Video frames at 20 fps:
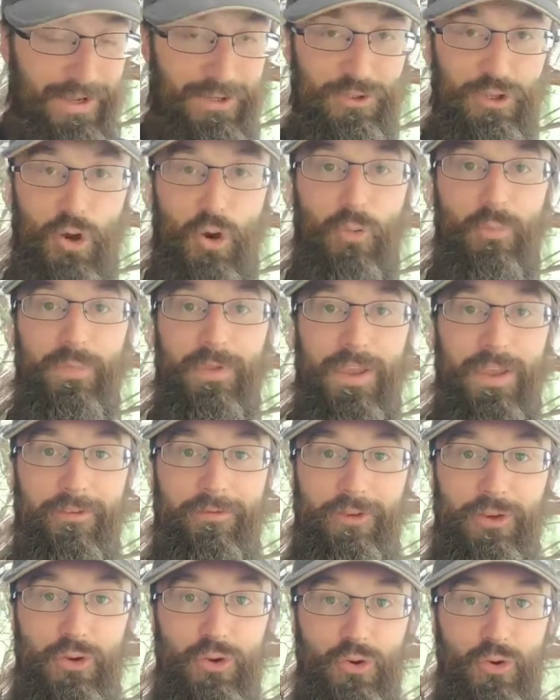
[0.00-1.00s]
So
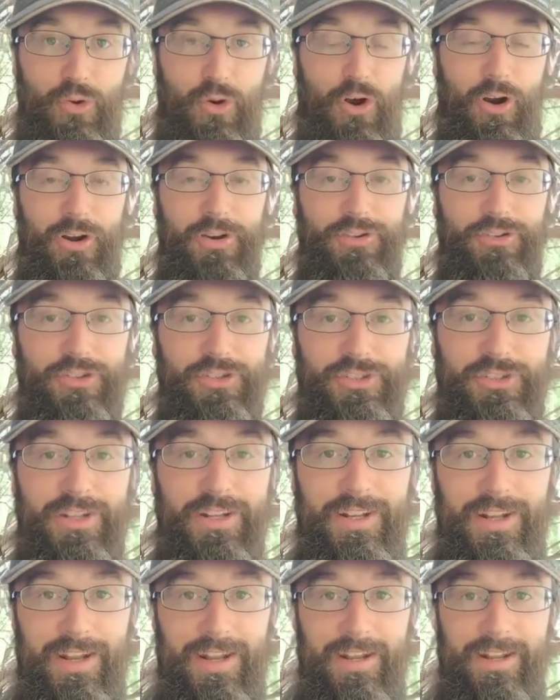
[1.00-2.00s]
if you are
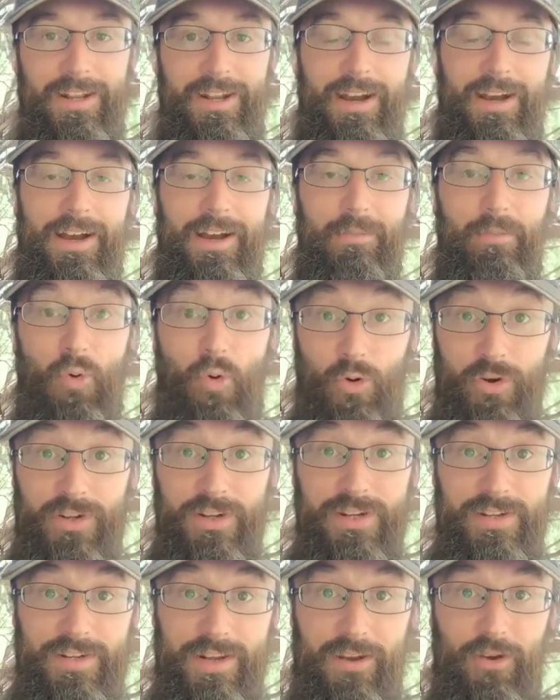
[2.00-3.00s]
interested in more
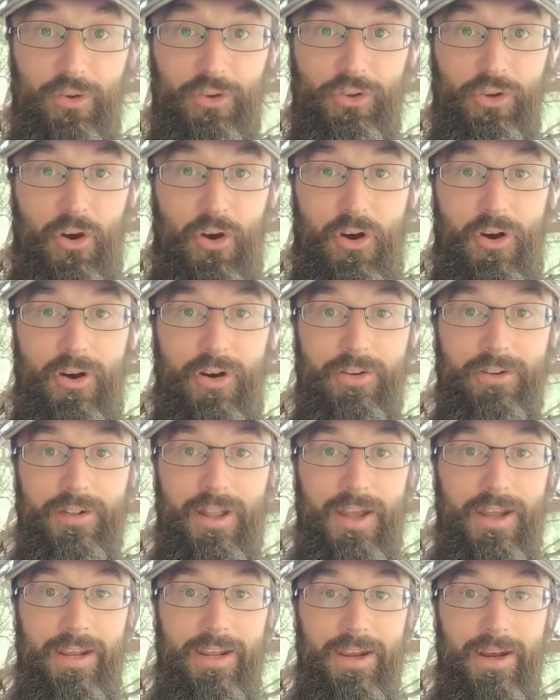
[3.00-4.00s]
details on
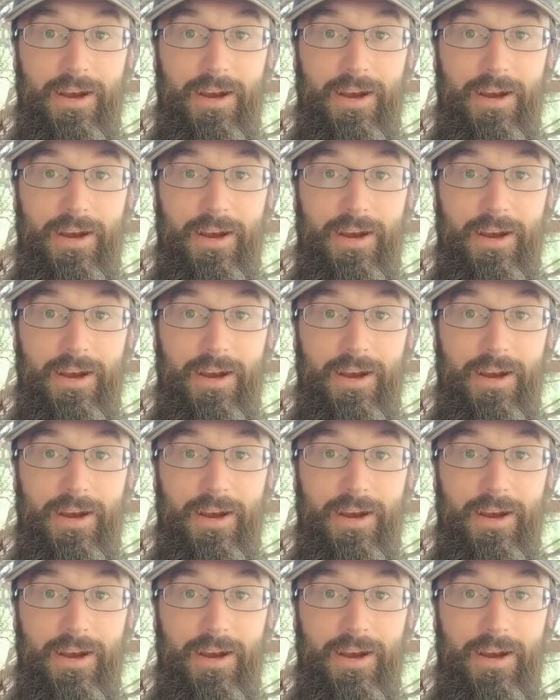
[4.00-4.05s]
